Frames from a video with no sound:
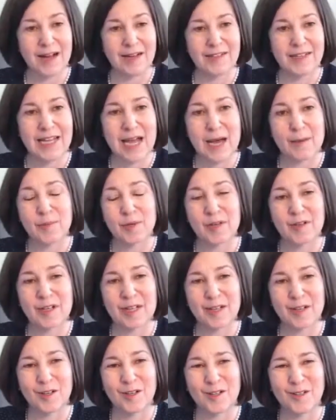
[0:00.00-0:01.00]
Capitol
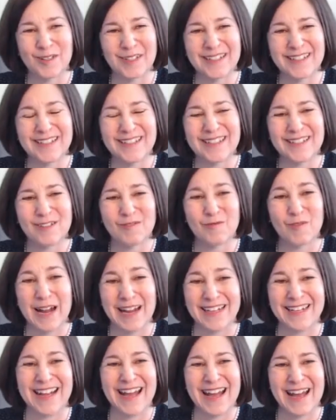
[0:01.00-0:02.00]
Hill
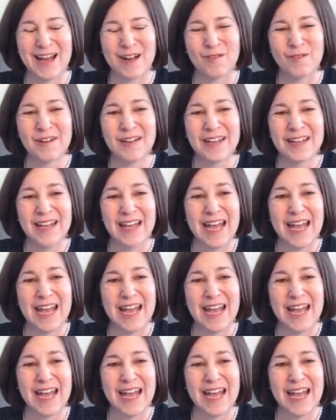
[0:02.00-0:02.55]
right now,